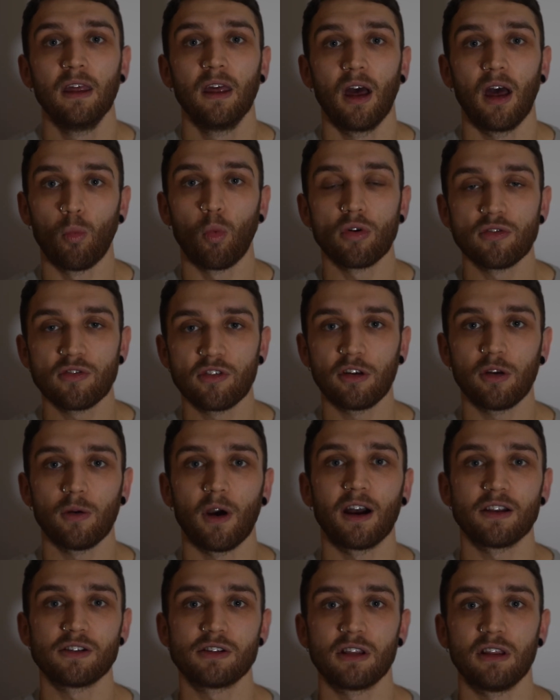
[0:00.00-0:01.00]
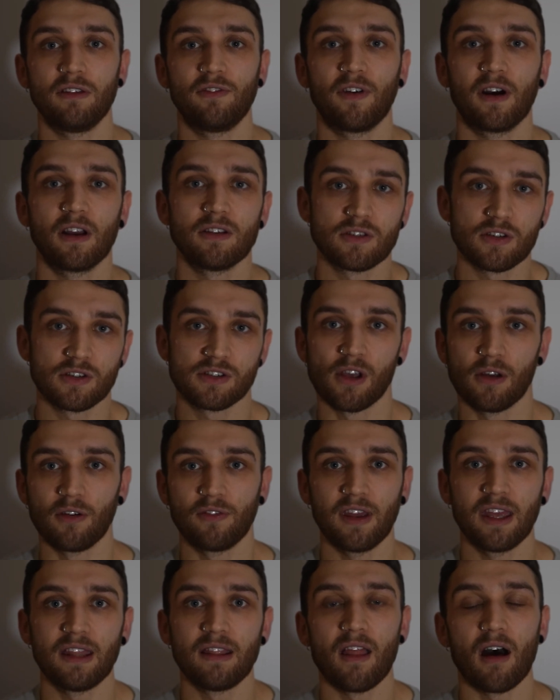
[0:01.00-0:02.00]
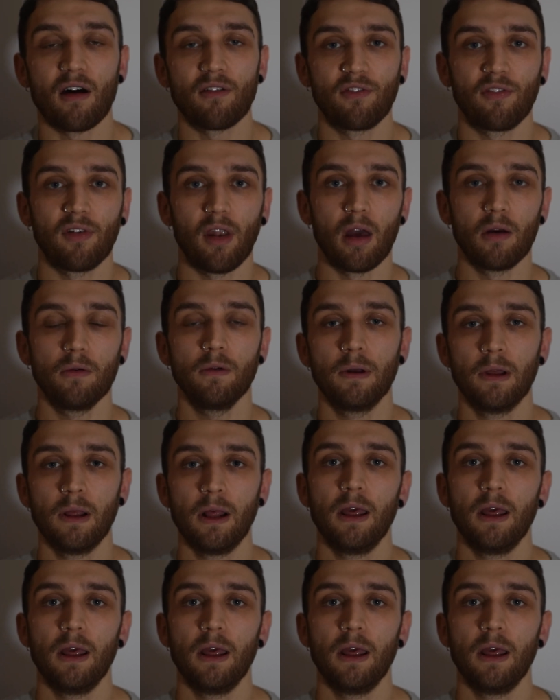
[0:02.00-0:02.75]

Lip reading: once you actually find yourself in that flow,